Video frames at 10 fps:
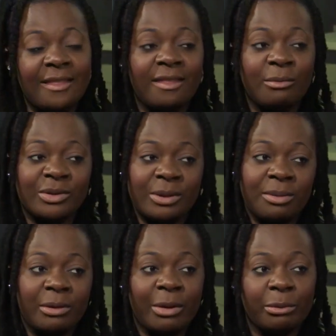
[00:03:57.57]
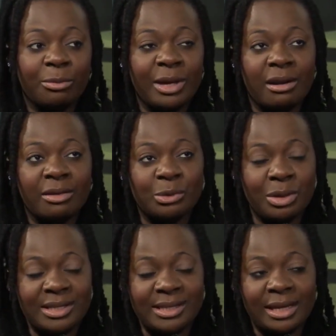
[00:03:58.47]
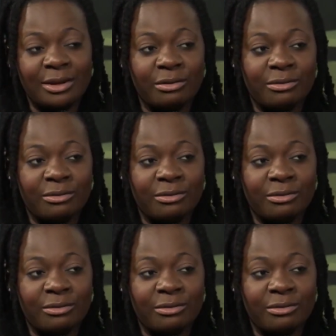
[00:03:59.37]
then the Mozambique one will be around the 22nd of